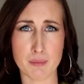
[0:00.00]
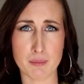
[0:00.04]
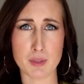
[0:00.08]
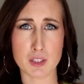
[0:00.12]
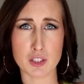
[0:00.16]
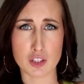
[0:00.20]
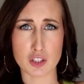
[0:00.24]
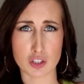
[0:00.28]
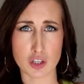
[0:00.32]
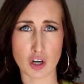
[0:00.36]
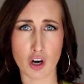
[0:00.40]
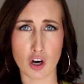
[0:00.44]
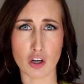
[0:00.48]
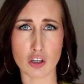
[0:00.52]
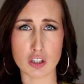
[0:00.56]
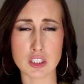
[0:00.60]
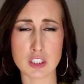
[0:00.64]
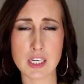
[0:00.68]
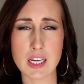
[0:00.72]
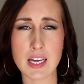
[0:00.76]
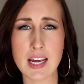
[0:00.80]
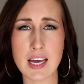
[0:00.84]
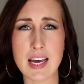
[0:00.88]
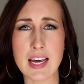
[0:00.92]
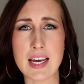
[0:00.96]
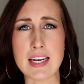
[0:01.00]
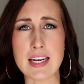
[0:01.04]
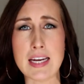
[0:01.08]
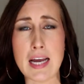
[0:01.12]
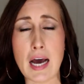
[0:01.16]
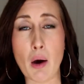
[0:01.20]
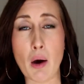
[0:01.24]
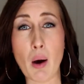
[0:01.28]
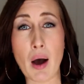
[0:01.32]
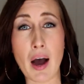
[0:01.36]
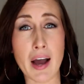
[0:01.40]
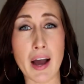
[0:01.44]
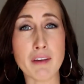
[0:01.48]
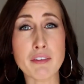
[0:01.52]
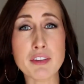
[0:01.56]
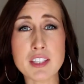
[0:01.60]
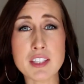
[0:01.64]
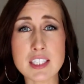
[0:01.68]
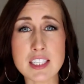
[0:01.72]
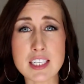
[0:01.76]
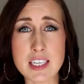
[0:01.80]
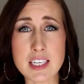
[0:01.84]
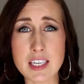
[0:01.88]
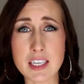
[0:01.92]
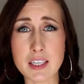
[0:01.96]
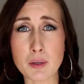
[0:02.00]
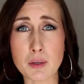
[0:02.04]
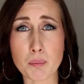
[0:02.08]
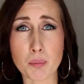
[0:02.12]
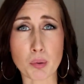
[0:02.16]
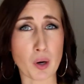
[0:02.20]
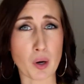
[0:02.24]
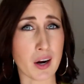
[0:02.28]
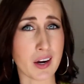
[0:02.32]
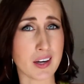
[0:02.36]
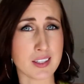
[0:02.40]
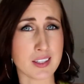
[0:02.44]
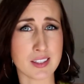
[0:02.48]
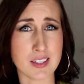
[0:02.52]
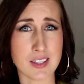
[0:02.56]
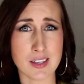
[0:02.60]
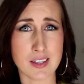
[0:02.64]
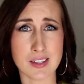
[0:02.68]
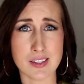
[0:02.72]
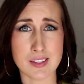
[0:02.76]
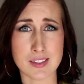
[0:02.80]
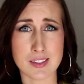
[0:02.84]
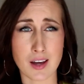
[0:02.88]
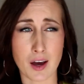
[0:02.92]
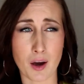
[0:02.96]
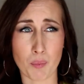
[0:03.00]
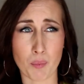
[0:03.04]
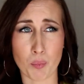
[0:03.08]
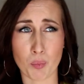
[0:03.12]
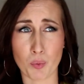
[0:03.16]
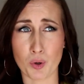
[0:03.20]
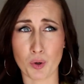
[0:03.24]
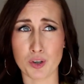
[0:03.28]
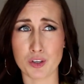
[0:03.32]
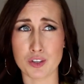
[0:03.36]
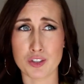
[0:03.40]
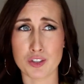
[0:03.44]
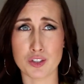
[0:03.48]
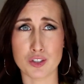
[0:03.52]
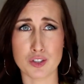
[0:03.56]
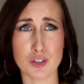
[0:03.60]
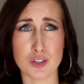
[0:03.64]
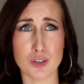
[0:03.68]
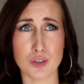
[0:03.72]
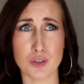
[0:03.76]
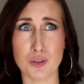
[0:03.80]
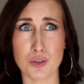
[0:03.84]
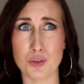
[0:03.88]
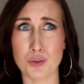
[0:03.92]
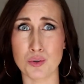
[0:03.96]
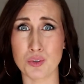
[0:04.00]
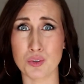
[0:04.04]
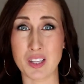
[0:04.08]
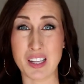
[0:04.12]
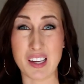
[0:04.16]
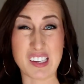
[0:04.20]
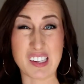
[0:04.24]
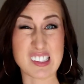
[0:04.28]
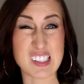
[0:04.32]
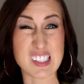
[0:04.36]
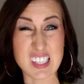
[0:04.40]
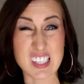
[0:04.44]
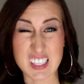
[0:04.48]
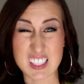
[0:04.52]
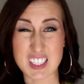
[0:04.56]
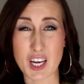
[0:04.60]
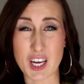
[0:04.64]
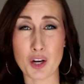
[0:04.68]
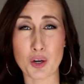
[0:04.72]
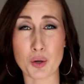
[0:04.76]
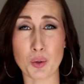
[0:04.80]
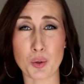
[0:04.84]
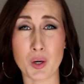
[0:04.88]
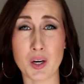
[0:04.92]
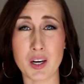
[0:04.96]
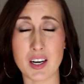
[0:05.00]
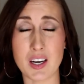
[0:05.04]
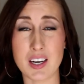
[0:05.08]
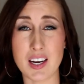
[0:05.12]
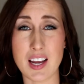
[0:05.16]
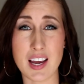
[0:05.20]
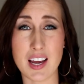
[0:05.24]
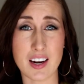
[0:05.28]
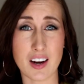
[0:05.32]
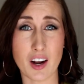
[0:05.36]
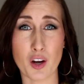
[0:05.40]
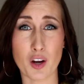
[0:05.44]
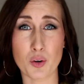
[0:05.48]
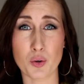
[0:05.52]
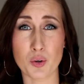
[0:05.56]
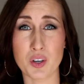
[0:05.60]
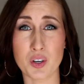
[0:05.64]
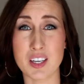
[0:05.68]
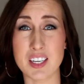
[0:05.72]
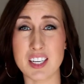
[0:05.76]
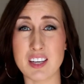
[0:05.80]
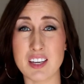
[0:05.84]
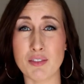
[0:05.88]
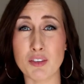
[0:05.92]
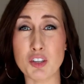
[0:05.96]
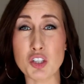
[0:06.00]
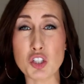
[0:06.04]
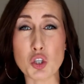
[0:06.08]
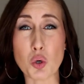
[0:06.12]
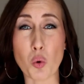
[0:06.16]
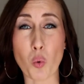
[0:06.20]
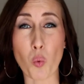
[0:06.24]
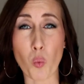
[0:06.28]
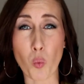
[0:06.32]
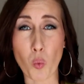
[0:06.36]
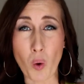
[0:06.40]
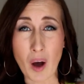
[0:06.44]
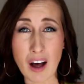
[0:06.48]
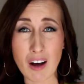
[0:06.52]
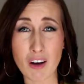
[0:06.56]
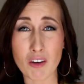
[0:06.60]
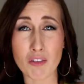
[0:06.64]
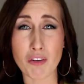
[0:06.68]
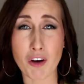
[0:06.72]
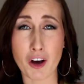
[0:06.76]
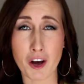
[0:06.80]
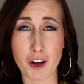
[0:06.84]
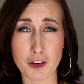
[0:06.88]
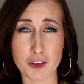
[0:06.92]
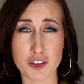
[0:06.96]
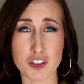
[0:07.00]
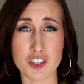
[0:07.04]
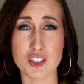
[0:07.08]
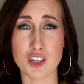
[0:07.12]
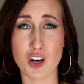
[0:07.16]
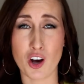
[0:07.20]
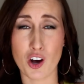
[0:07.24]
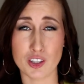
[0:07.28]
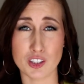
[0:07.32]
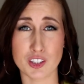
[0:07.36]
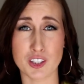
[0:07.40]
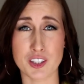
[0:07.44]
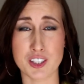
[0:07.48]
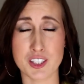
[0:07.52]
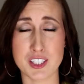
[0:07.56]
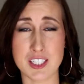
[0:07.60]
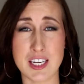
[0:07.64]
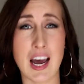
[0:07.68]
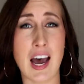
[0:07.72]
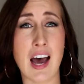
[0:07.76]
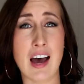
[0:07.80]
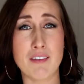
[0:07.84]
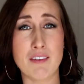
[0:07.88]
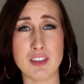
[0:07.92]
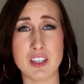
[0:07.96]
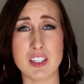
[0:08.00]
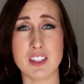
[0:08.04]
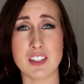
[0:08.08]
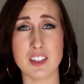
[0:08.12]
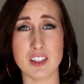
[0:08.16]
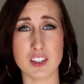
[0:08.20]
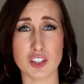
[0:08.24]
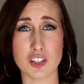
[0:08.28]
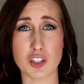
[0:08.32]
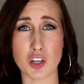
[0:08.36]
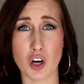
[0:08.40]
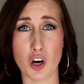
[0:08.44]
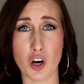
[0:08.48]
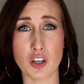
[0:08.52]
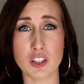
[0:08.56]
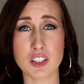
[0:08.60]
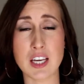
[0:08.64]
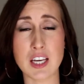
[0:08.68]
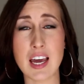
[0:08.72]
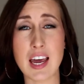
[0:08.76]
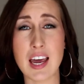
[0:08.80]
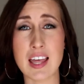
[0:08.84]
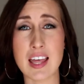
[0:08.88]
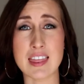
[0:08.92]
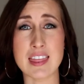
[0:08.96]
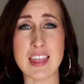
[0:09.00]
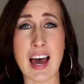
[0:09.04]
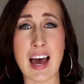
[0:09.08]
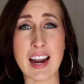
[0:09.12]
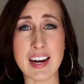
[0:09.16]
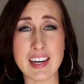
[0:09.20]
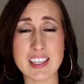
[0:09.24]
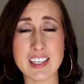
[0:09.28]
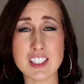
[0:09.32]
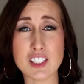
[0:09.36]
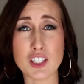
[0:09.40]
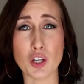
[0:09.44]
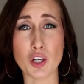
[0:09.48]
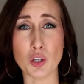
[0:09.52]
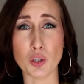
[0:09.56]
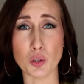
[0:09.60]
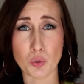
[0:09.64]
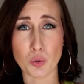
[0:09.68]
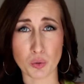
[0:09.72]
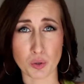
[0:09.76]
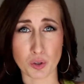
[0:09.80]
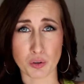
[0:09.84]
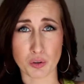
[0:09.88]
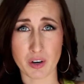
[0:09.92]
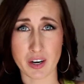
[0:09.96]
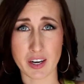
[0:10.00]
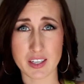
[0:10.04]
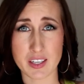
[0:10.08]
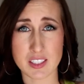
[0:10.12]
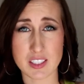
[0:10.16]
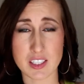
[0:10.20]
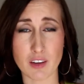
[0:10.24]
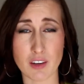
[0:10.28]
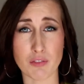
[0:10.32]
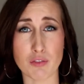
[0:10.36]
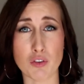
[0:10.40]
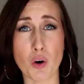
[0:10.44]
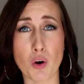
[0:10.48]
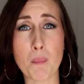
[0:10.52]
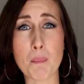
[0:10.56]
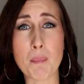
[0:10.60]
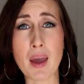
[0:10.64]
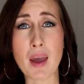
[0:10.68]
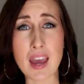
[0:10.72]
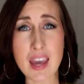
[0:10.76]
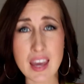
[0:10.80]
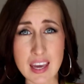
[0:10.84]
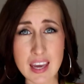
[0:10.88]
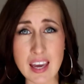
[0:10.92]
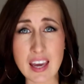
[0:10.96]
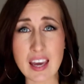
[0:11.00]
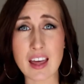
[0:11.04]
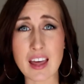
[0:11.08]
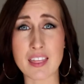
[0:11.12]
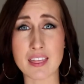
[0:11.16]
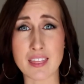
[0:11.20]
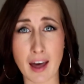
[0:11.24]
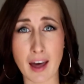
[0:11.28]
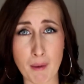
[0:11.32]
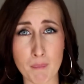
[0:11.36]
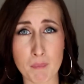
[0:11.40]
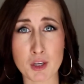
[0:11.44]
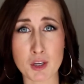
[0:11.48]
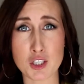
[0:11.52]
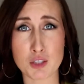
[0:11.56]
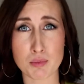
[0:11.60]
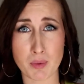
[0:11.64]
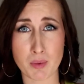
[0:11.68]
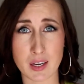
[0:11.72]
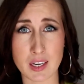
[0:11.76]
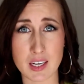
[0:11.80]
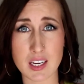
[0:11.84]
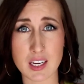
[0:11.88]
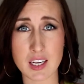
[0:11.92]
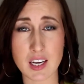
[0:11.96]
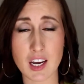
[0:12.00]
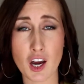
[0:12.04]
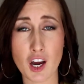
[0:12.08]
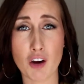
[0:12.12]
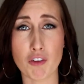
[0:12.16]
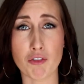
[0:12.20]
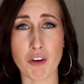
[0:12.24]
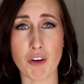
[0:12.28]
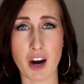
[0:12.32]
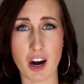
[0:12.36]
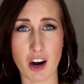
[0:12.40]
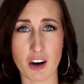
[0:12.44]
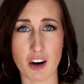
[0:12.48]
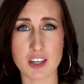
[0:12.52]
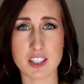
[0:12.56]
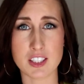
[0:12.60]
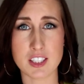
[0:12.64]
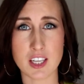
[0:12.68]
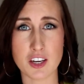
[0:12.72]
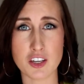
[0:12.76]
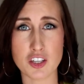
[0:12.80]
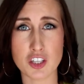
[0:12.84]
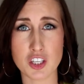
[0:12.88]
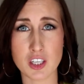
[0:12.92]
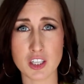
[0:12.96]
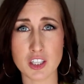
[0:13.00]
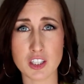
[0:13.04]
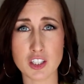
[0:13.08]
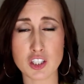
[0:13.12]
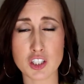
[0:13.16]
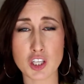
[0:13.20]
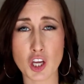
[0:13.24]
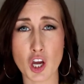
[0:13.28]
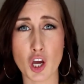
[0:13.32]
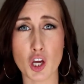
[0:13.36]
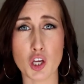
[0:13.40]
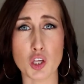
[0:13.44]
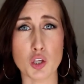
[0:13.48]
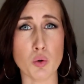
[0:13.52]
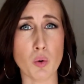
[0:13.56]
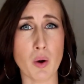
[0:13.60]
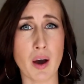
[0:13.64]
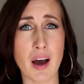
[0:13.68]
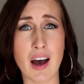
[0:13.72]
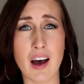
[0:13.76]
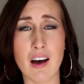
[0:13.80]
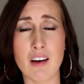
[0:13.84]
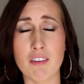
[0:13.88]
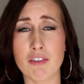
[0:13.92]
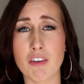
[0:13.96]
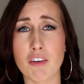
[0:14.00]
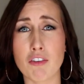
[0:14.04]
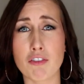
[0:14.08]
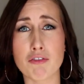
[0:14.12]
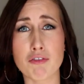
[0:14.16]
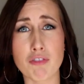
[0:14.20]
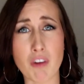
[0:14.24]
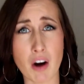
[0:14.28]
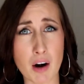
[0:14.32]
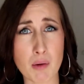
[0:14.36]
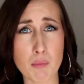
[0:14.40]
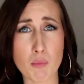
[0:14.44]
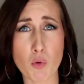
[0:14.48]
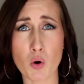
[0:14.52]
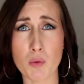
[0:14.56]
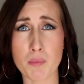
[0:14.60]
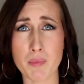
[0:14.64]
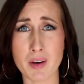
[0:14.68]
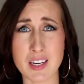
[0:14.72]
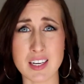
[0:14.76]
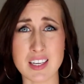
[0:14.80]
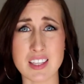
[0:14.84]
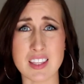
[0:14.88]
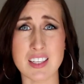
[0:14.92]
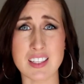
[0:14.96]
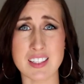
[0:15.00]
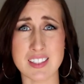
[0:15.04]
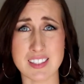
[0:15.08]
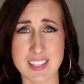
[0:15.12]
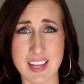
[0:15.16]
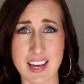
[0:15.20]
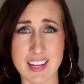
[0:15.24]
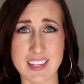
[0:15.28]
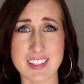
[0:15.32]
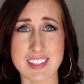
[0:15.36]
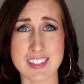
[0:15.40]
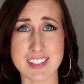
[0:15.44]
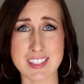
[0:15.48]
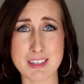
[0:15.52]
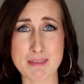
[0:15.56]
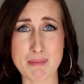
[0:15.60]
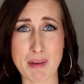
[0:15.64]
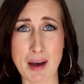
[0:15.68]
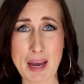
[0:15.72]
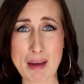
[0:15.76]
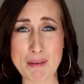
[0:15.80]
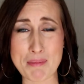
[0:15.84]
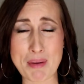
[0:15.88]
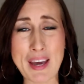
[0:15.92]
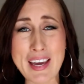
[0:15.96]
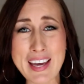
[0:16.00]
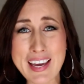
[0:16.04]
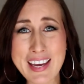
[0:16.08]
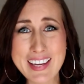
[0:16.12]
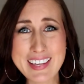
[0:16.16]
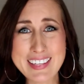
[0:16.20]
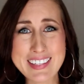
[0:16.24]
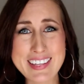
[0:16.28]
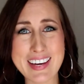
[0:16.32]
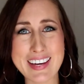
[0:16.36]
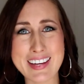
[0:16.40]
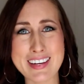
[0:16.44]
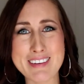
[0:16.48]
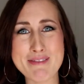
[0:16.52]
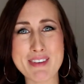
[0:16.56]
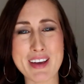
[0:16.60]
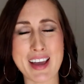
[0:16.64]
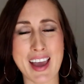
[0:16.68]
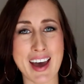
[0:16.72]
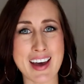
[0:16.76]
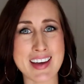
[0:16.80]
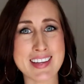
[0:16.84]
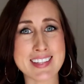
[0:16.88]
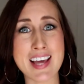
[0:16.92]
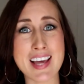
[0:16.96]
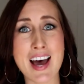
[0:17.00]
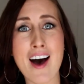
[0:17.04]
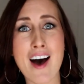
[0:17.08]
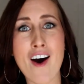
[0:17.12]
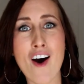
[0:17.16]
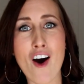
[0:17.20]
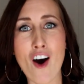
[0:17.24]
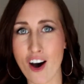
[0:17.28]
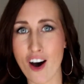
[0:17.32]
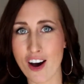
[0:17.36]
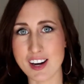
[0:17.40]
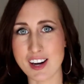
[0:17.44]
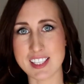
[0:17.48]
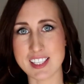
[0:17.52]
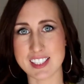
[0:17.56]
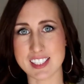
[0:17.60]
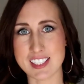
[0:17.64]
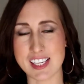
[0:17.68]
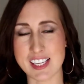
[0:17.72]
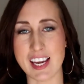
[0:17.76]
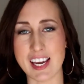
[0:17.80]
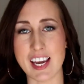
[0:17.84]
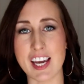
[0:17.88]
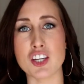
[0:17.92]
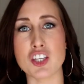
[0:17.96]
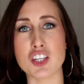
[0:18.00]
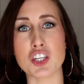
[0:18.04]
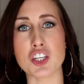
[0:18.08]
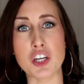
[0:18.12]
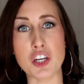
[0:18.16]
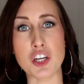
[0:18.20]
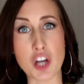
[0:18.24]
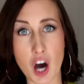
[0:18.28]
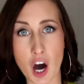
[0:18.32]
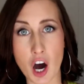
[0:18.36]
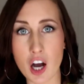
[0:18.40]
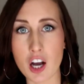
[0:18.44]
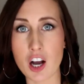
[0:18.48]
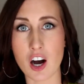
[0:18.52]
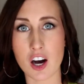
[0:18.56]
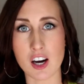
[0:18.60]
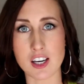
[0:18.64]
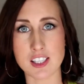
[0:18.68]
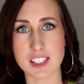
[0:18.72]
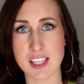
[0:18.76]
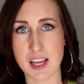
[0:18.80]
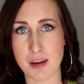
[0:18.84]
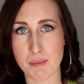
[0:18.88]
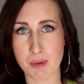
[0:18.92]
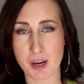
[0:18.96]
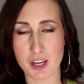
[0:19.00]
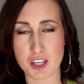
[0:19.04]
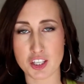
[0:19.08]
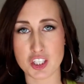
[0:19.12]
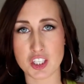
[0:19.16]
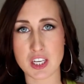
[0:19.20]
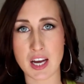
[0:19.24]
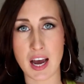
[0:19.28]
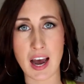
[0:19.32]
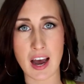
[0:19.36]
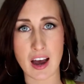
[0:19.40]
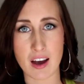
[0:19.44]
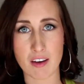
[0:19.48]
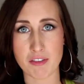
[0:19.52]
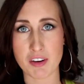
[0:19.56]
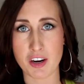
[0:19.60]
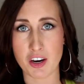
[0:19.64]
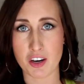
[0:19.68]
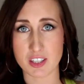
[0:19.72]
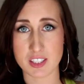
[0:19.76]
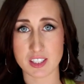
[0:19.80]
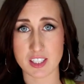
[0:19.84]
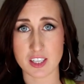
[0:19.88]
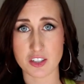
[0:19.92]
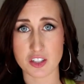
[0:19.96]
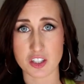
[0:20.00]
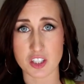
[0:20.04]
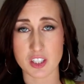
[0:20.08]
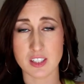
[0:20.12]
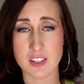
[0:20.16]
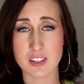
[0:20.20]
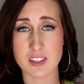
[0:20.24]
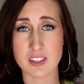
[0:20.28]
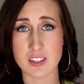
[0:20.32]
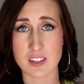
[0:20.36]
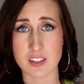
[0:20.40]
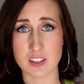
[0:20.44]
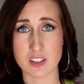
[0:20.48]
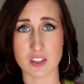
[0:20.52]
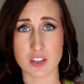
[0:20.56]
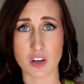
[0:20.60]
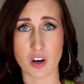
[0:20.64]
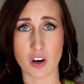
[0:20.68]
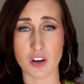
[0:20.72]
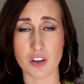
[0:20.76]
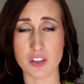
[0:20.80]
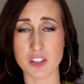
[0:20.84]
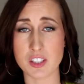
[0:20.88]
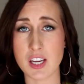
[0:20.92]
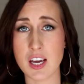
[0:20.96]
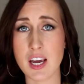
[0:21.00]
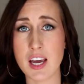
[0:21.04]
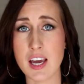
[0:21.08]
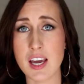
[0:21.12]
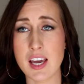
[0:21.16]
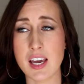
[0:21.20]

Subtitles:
them installed. Now, I've seen prices upwards to like $600, $800, even $1,200 to have these installed. That is ludicrous. If you're paying that much money for hair extensions, you have far more money than sense, in my opinion, because honestly, it should not cost that much to have hair extensions installed.